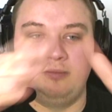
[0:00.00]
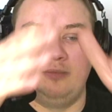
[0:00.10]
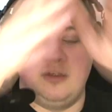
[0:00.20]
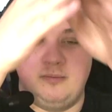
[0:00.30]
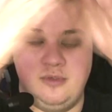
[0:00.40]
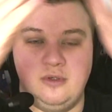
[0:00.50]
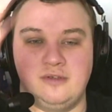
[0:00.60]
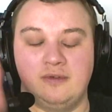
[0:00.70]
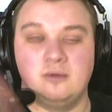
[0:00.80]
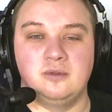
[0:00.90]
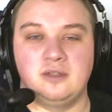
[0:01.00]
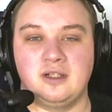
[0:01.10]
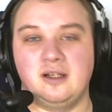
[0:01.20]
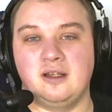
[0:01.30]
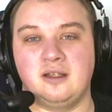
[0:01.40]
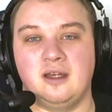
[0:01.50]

you know, beautiful kind of like